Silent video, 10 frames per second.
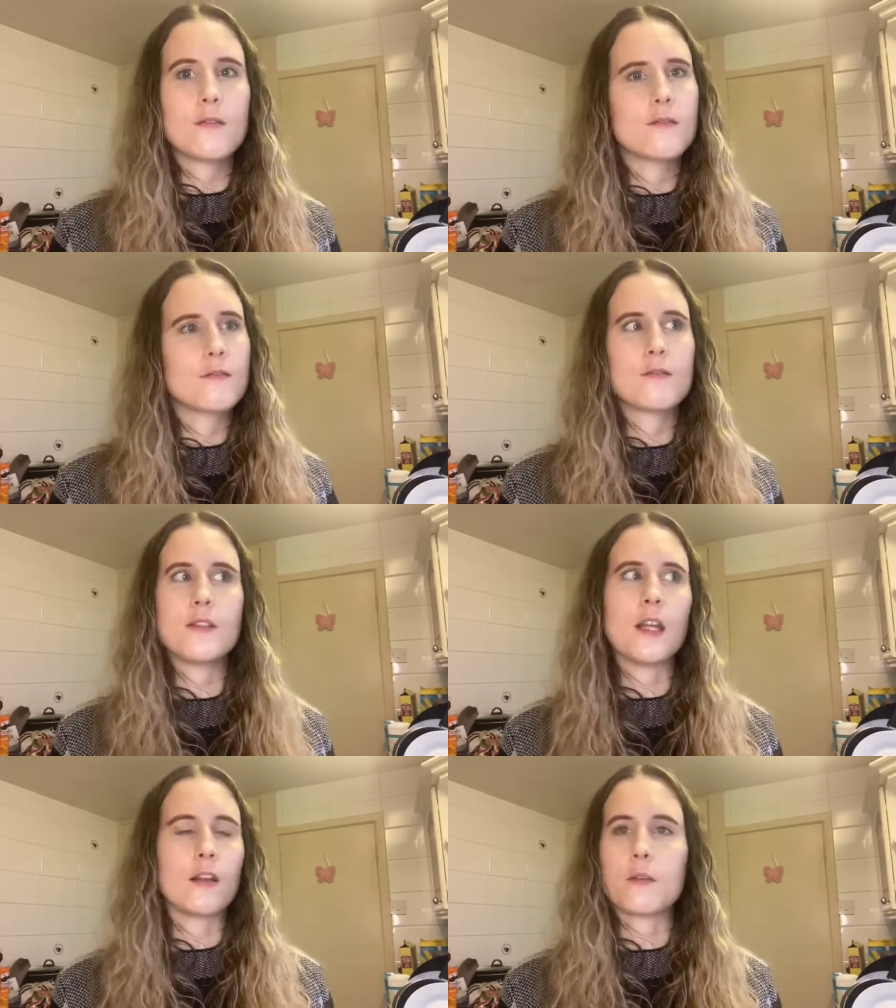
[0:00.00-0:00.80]

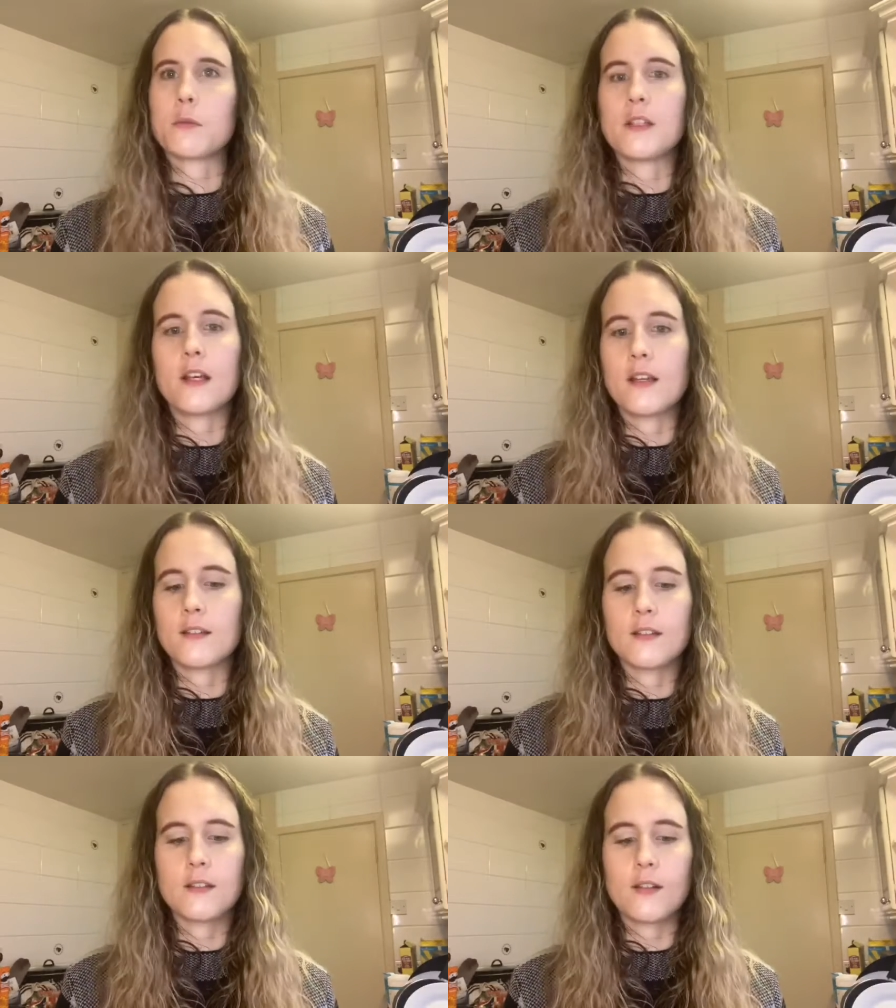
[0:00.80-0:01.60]
nearly 3
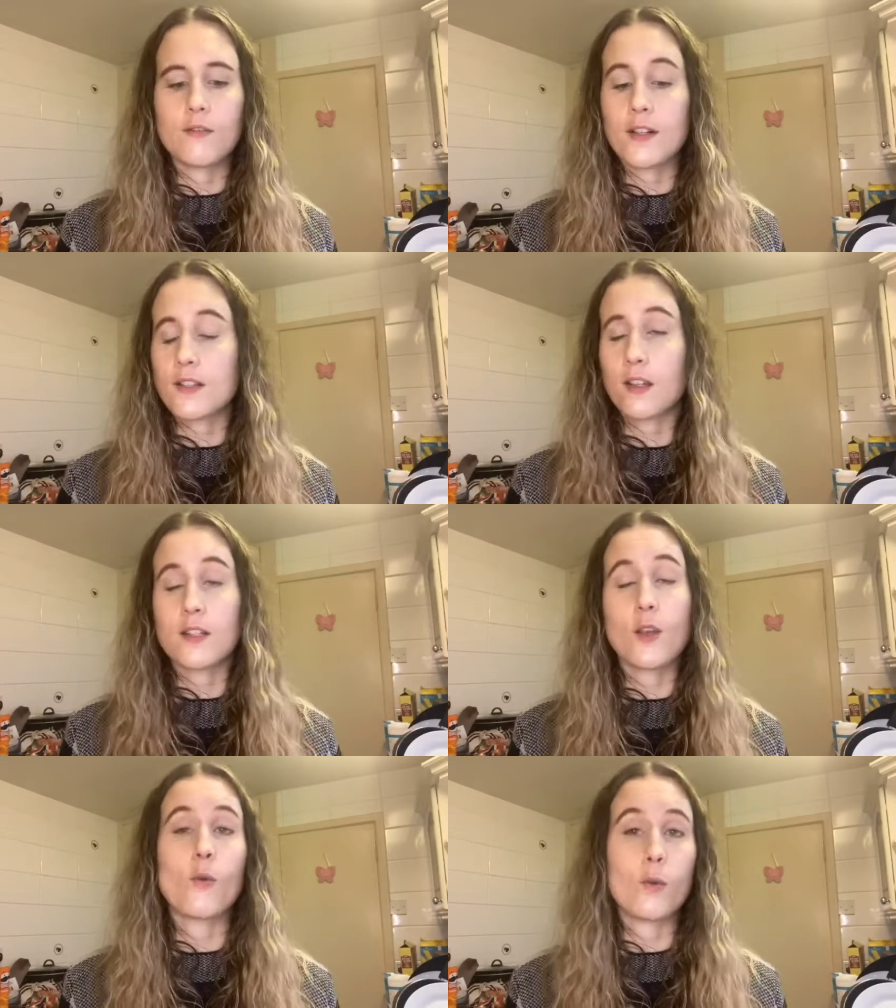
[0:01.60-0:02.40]
years, in fact I think it's
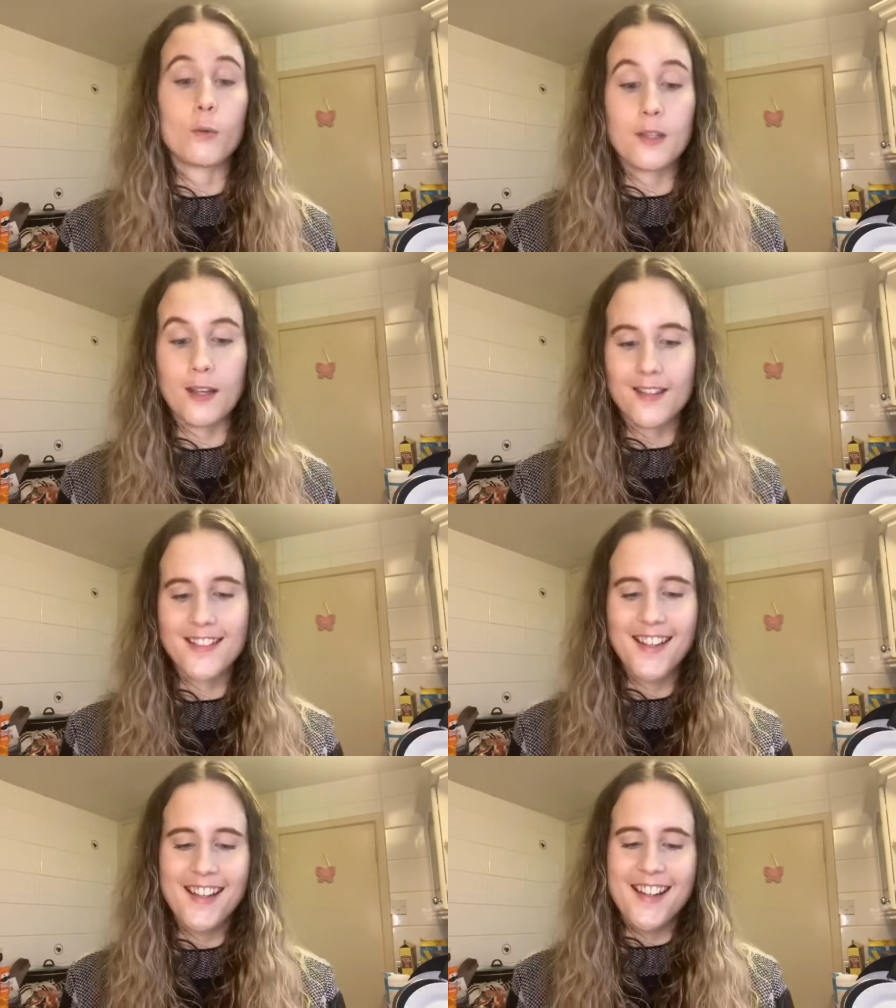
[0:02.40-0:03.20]
over 3 years,
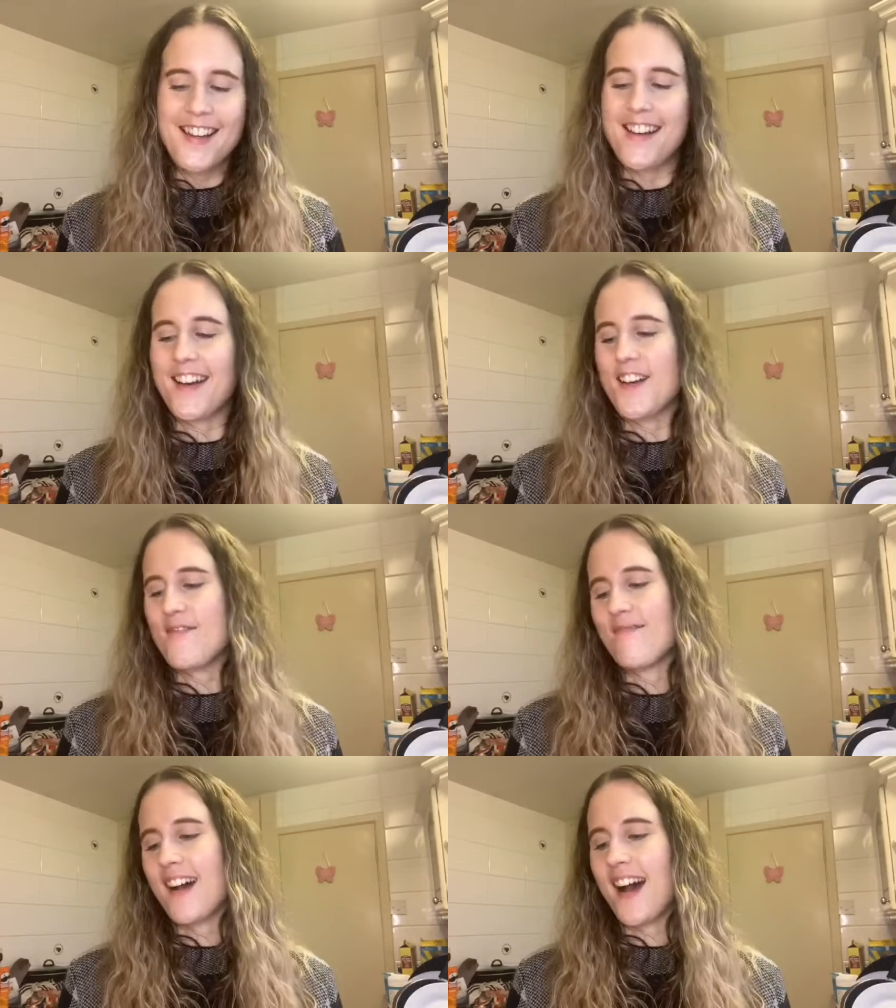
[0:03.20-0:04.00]

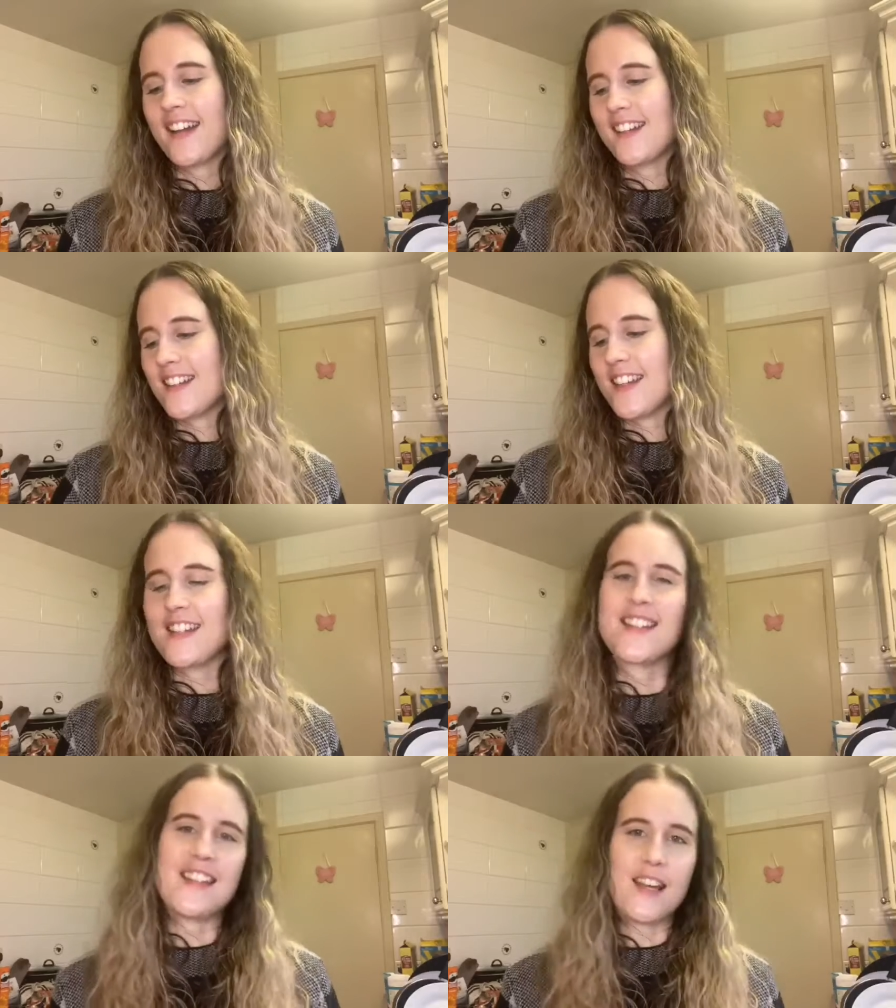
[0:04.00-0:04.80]
and
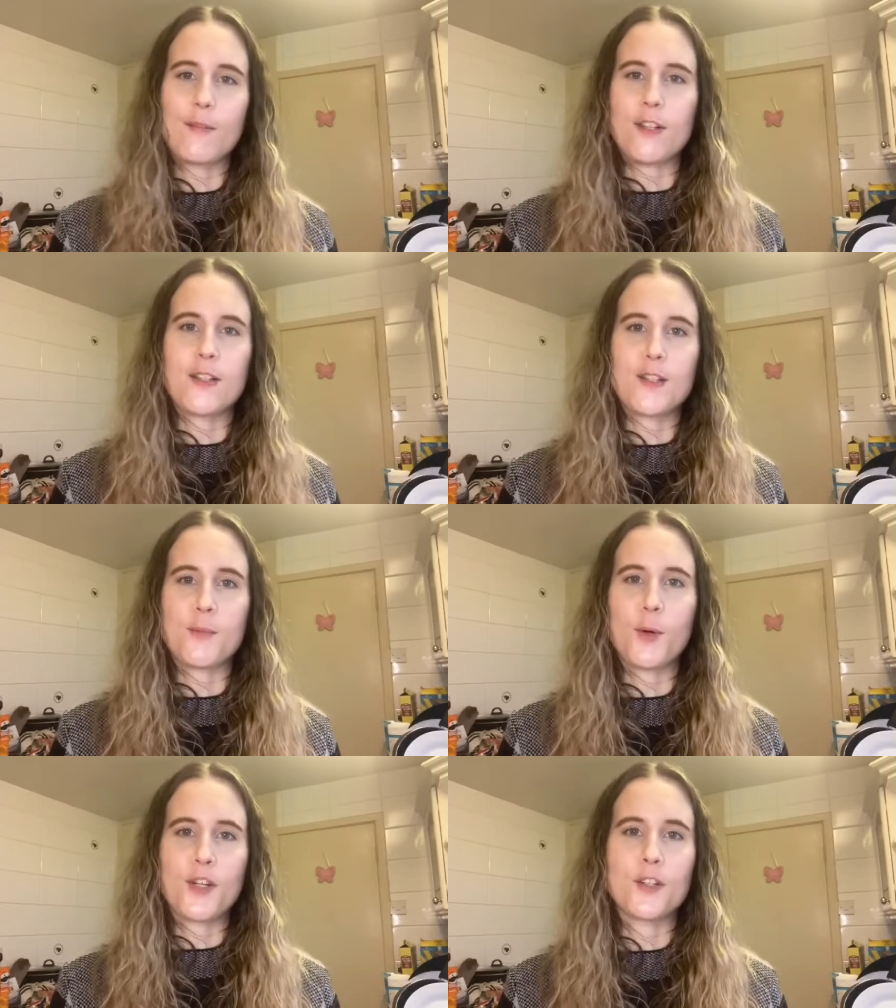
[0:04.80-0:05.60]
it's never
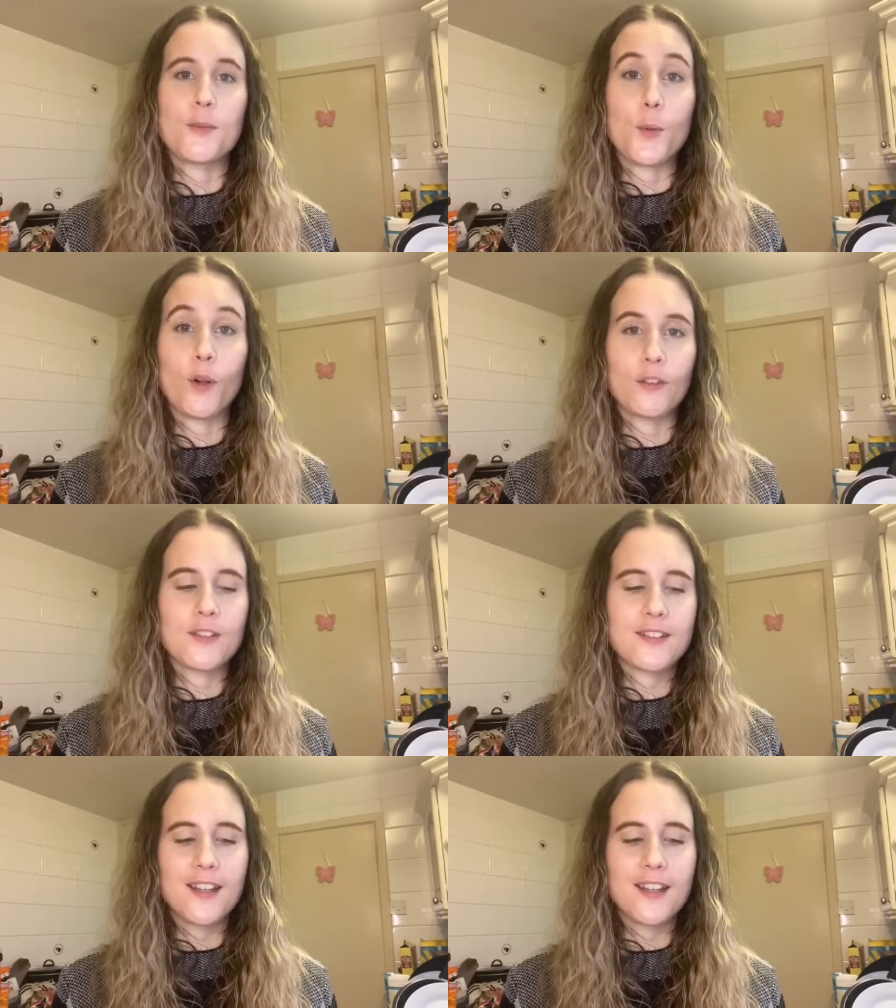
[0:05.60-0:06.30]
disappointed me once,